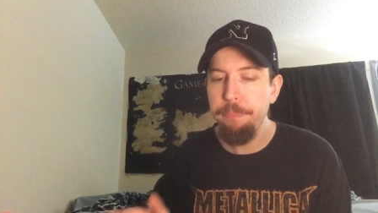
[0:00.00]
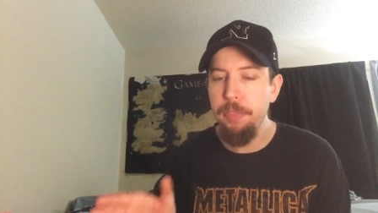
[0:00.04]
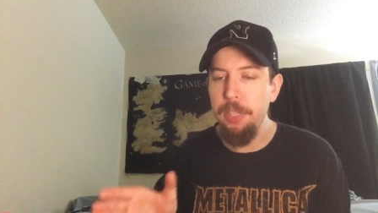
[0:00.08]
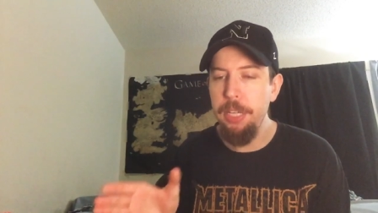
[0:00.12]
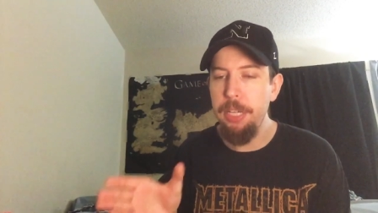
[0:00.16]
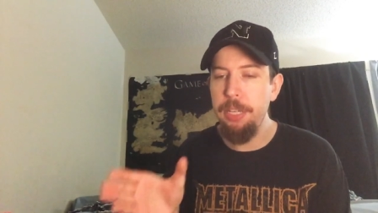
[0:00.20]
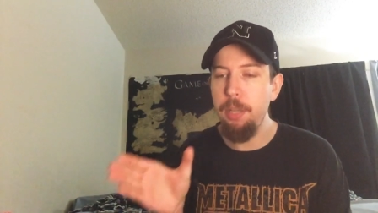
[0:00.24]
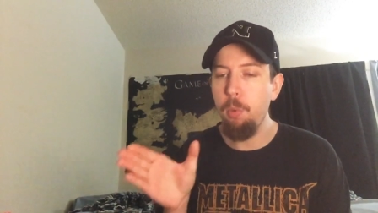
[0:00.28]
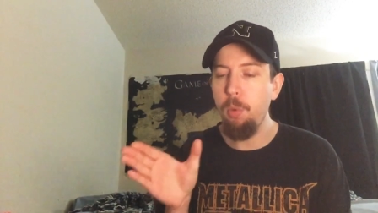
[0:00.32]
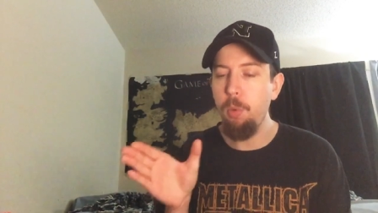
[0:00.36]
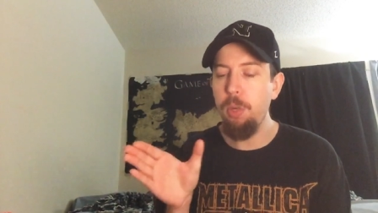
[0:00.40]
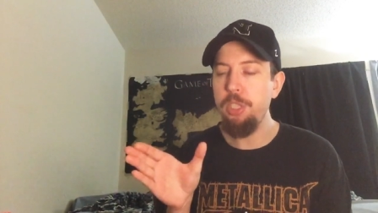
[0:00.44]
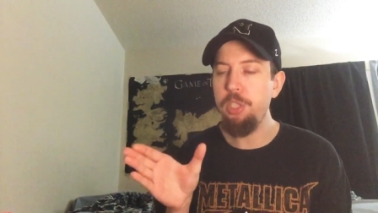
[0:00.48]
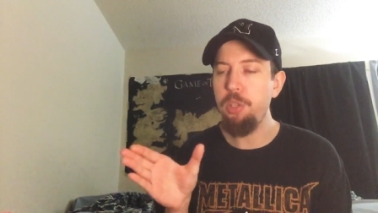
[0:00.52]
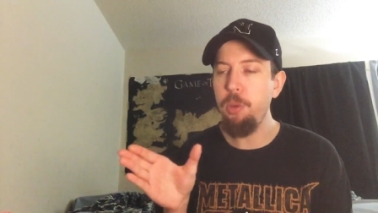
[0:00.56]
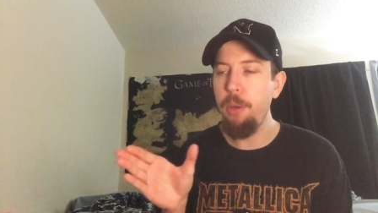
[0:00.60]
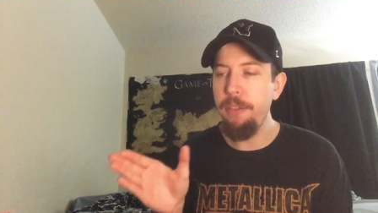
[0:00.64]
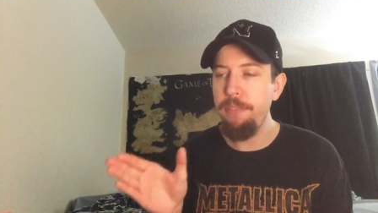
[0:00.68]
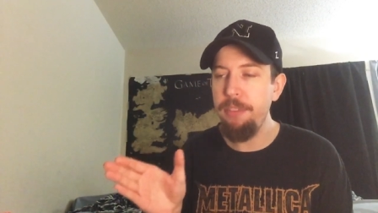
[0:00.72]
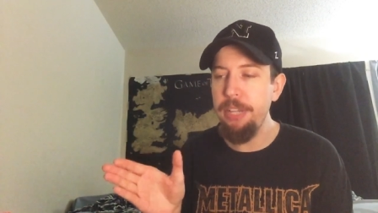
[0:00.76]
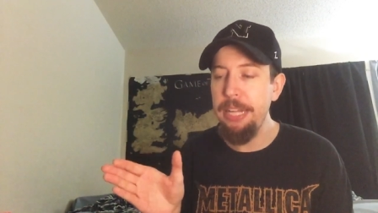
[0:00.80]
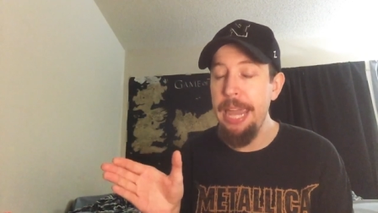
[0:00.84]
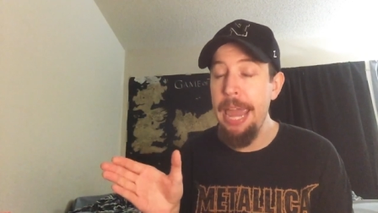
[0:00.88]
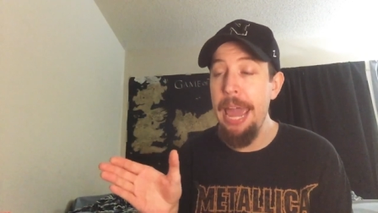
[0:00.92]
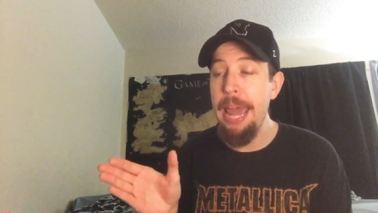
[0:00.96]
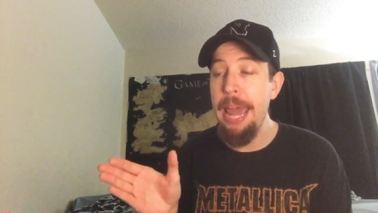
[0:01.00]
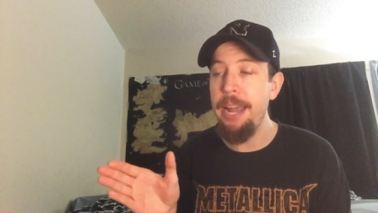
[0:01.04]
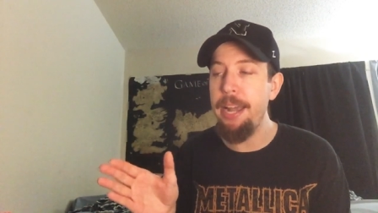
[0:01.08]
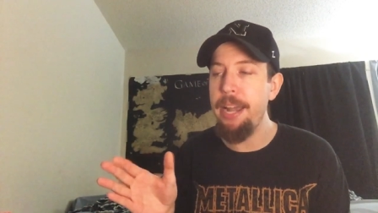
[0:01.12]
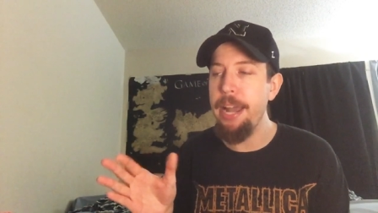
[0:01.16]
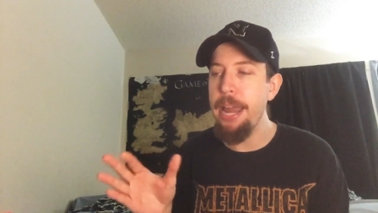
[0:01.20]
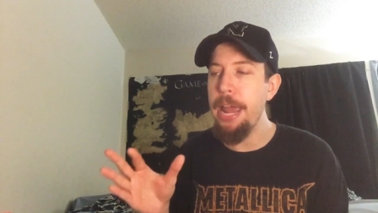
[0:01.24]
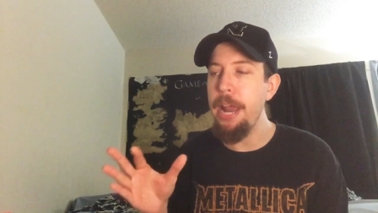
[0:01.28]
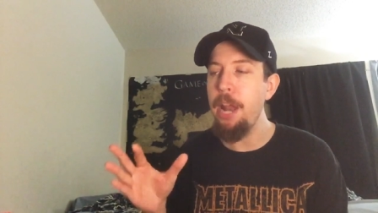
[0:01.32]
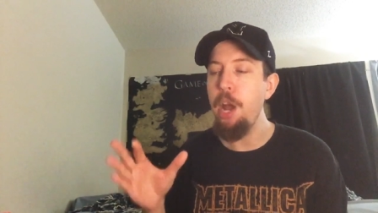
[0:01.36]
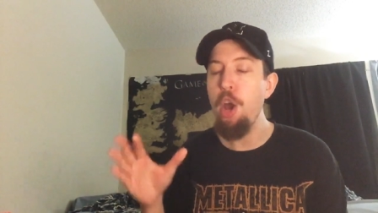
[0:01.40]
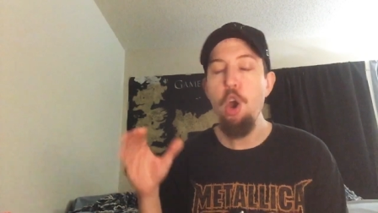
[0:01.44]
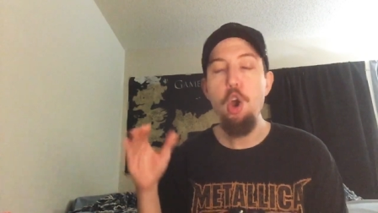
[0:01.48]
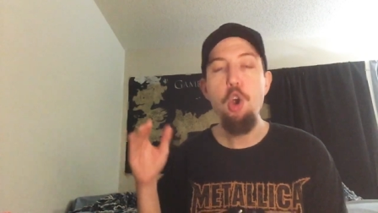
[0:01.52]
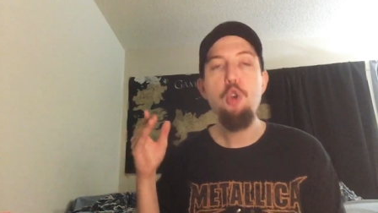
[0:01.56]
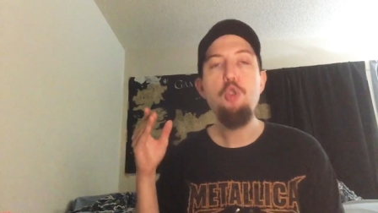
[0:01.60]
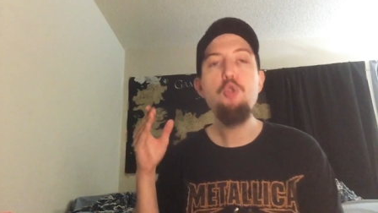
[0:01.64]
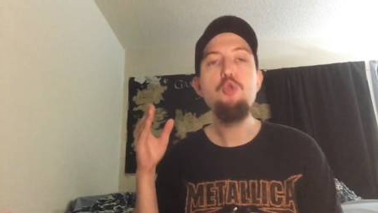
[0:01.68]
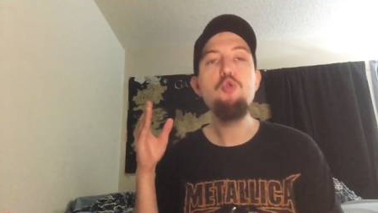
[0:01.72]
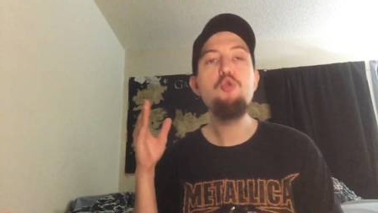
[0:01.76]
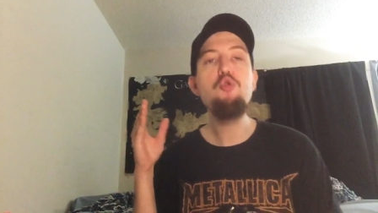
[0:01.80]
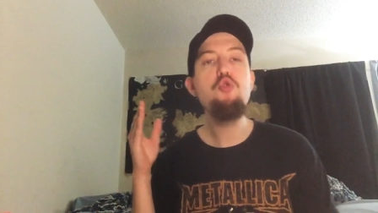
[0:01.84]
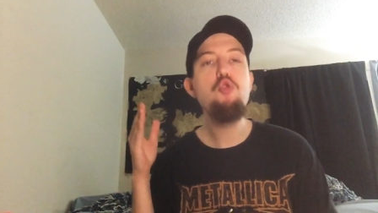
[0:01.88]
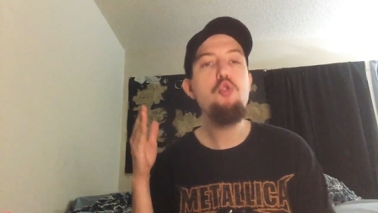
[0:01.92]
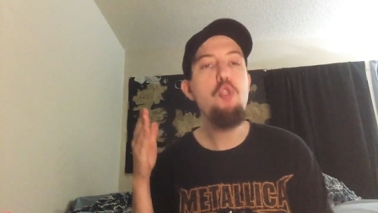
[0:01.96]
and then once you have a candidate,
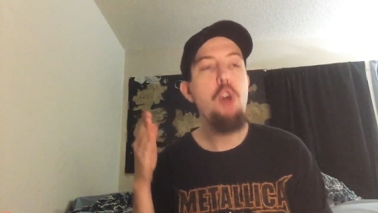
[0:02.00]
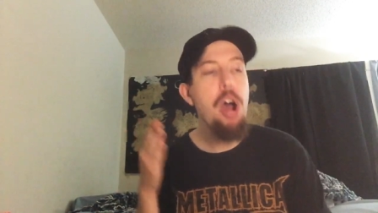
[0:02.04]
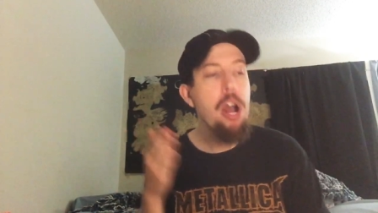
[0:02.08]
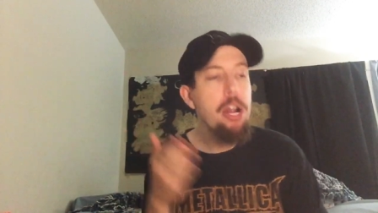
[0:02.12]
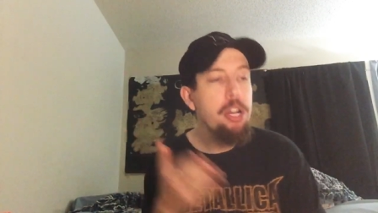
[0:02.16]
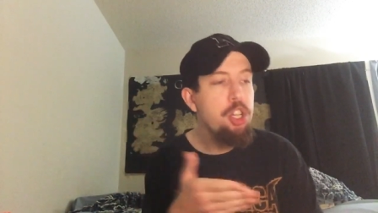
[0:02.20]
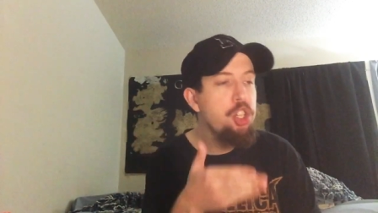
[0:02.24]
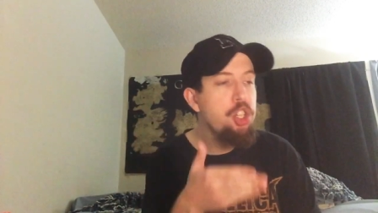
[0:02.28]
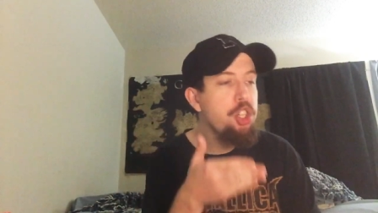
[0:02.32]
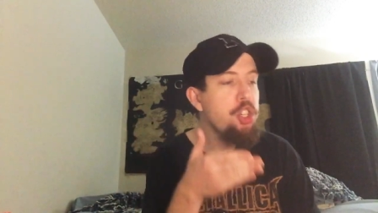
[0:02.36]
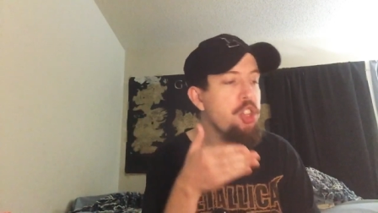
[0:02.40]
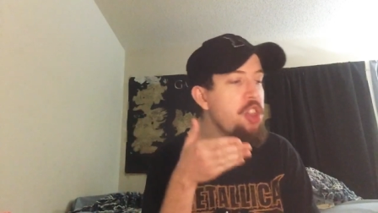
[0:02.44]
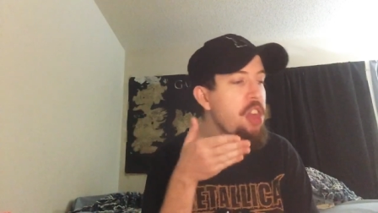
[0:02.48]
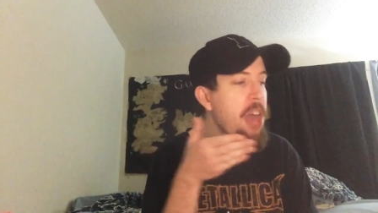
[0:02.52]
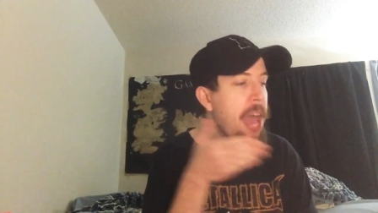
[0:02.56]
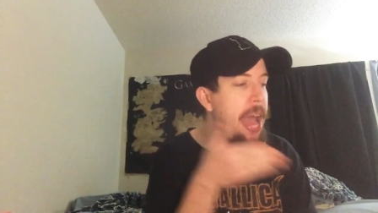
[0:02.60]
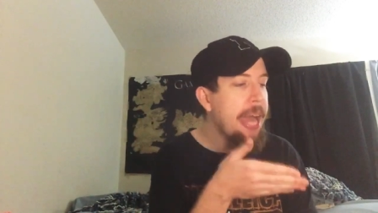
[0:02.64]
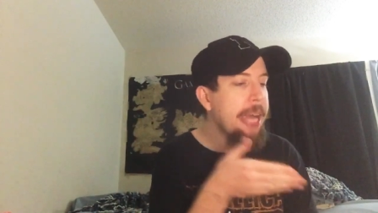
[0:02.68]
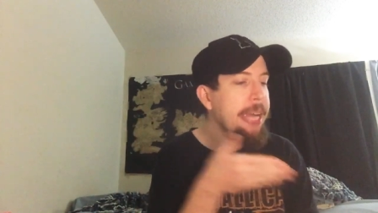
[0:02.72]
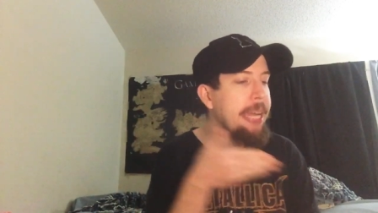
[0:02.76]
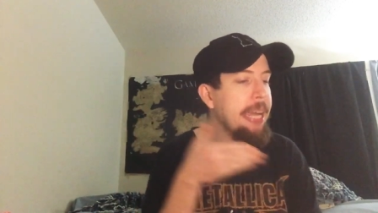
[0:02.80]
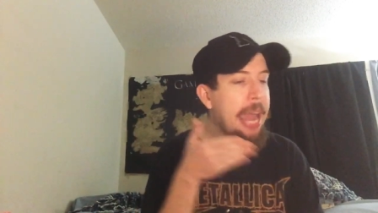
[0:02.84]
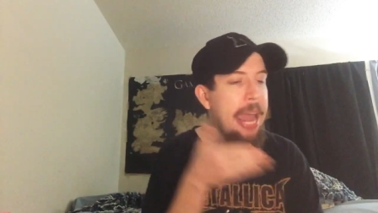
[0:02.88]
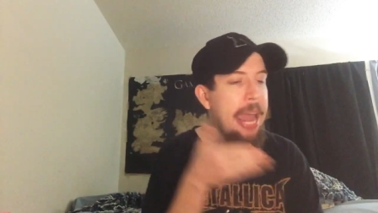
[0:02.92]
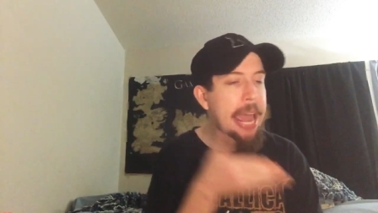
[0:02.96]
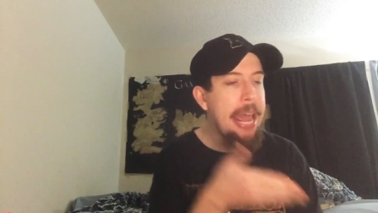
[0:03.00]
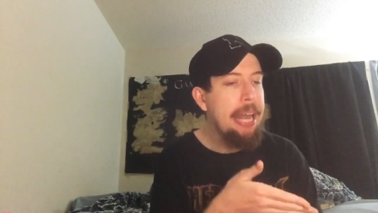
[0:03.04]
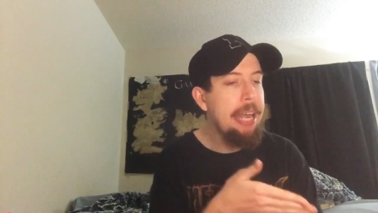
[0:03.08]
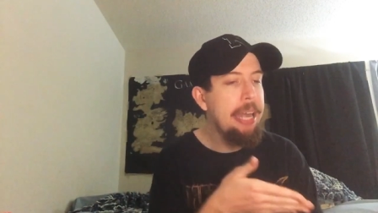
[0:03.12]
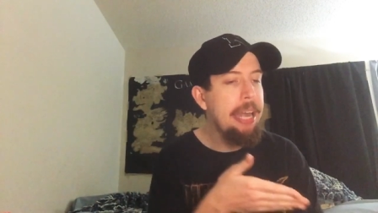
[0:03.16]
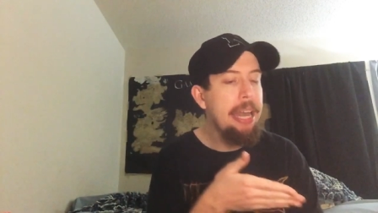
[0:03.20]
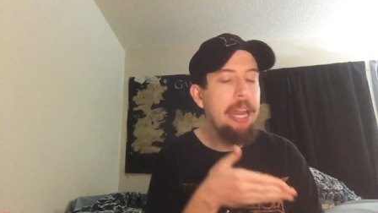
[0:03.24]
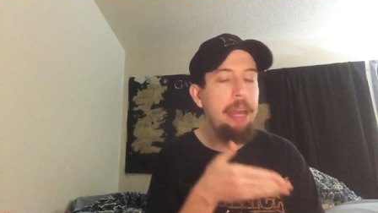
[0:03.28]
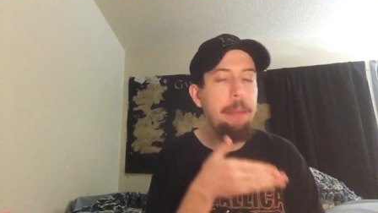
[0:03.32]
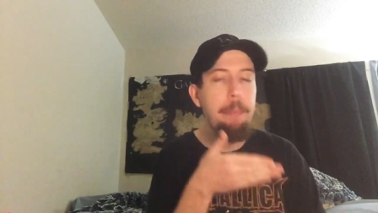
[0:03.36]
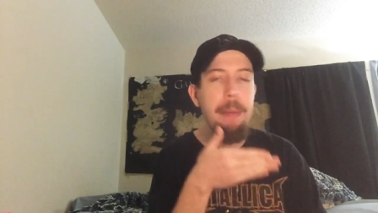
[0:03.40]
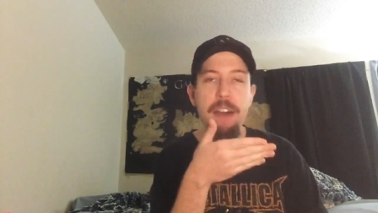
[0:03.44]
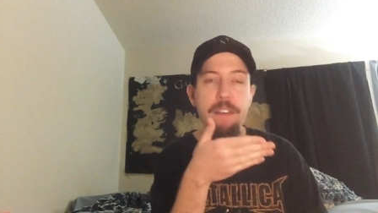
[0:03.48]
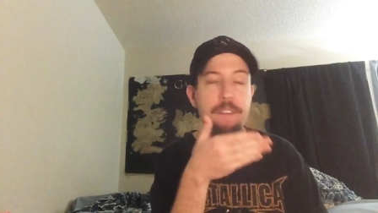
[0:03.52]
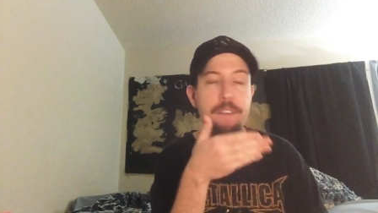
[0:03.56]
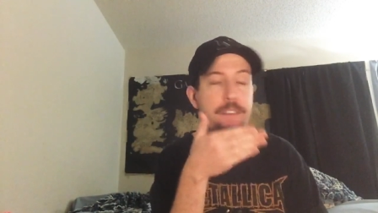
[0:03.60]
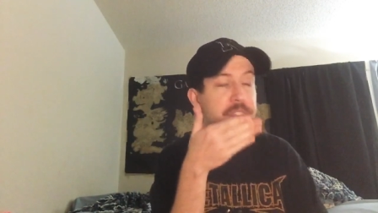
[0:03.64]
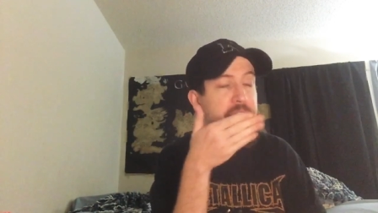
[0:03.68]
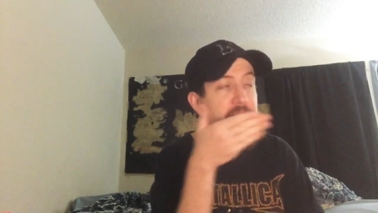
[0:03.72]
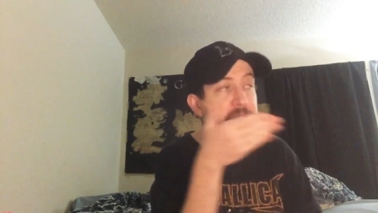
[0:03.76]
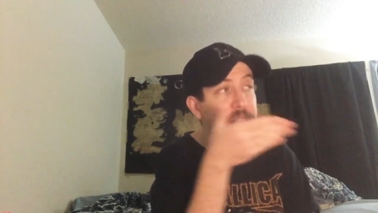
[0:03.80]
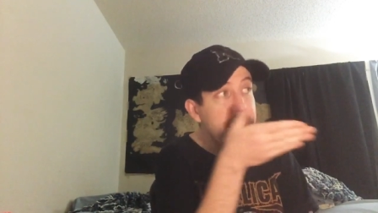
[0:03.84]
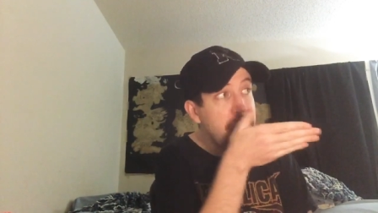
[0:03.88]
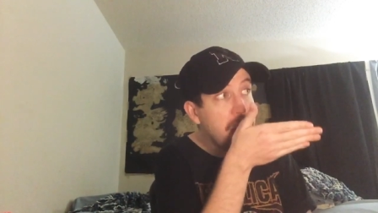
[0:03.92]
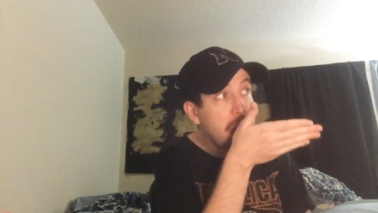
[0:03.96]
rush that candidate about
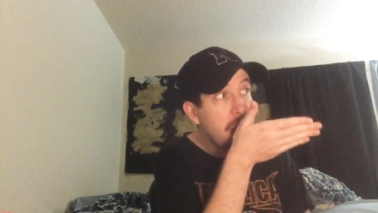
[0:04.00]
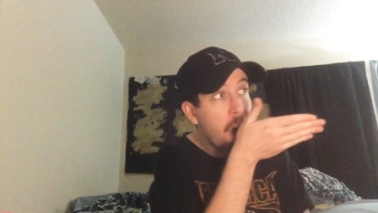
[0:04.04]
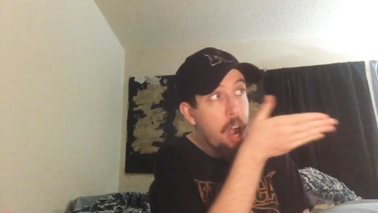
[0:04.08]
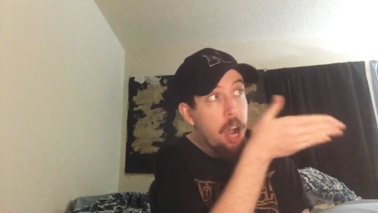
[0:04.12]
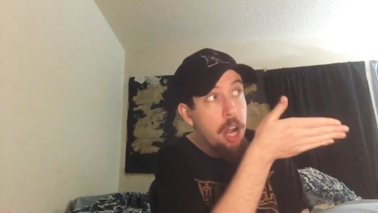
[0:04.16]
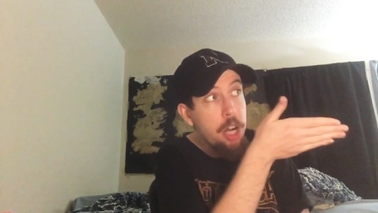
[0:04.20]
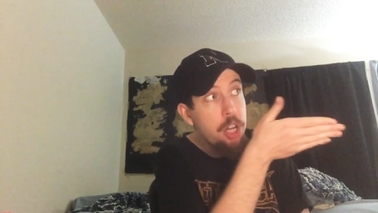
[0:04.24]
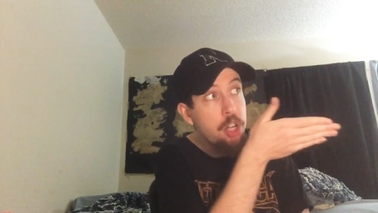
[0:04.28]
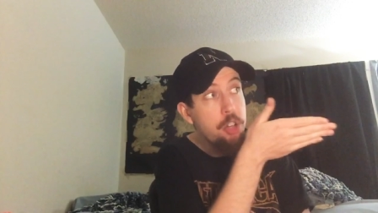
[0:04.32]
50,